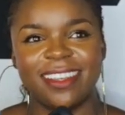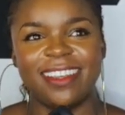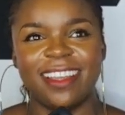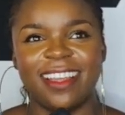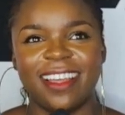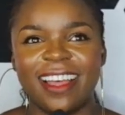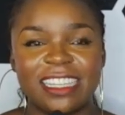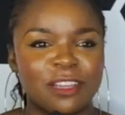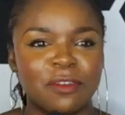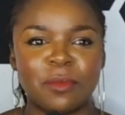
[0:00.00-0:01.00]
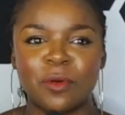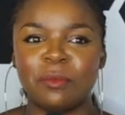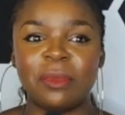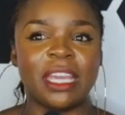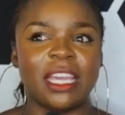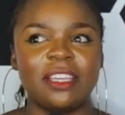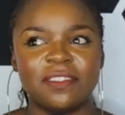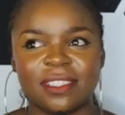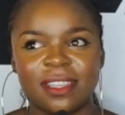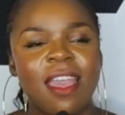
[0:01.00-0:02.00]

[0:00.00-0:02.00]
Asafa Paul behaves